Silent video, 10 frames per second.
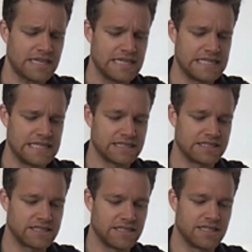
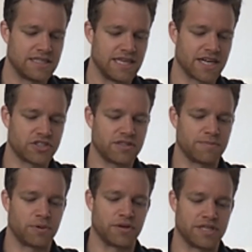is the actual
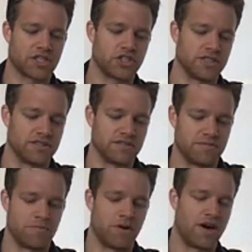production
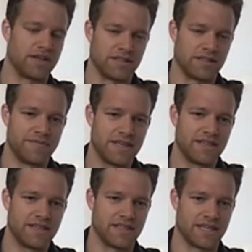model
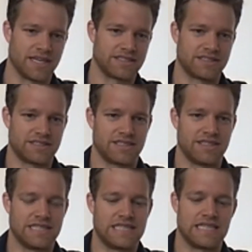that's
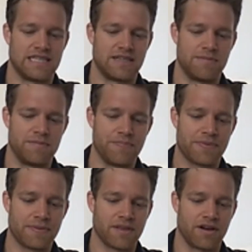um,
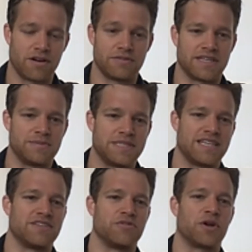oftentimes
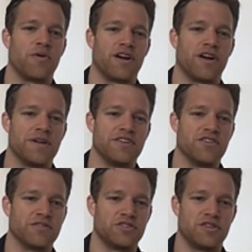has the requirement
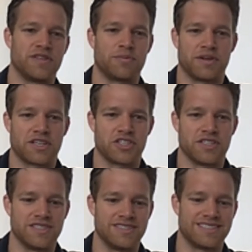of serving
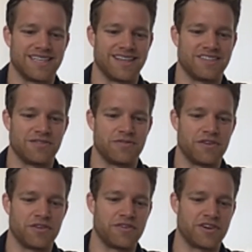predictions at
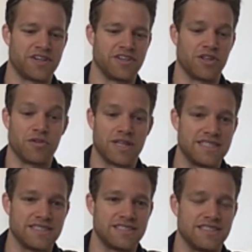very, very low
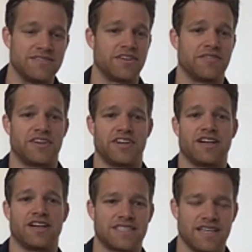latency and very, very
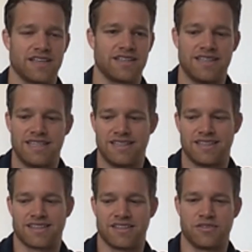high scale,
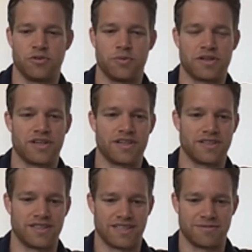like an
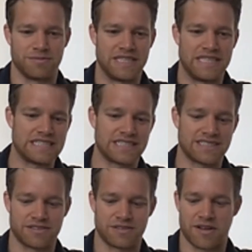Uber um, Eats
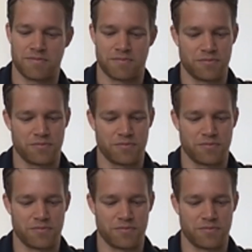um,